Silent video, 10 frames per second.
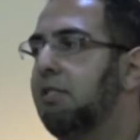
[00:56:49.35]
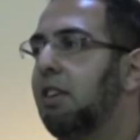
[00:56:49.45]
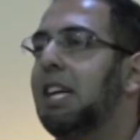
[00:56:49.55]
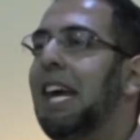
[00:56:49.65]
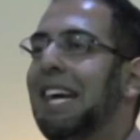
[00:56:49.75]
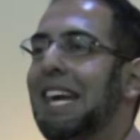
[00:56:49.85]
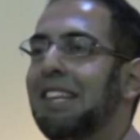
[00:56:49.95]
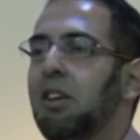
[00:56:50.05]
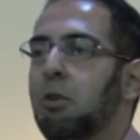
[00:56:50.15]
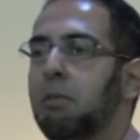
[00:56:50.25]
is a kink in
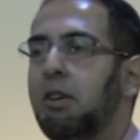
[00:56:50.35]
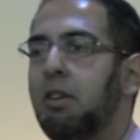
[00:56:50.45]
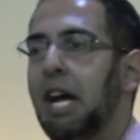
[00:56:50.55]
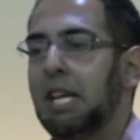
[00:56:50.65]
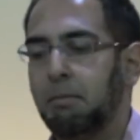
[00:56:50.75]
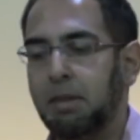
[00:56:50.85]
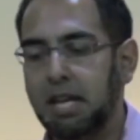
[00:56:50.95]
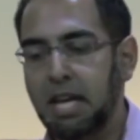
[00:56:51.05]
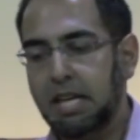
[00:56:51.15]
the human cranium that